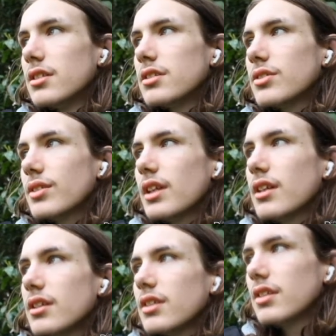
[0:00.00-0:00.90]
So
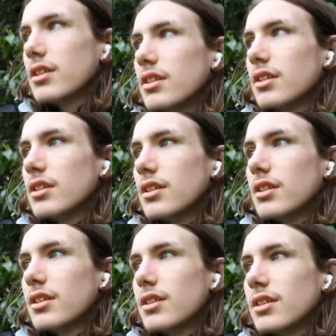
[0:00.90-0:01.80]
yeah,
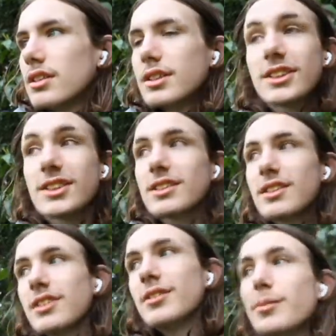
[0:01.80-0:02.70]
just,
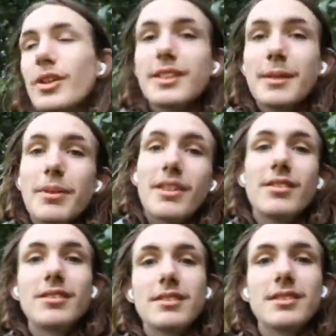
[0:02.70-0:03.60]
you know, more deep
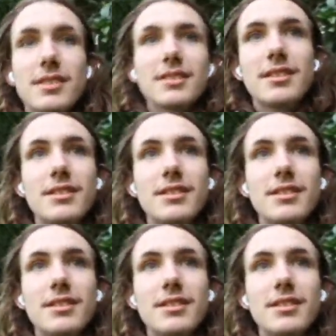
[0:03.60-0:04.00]
thoughts.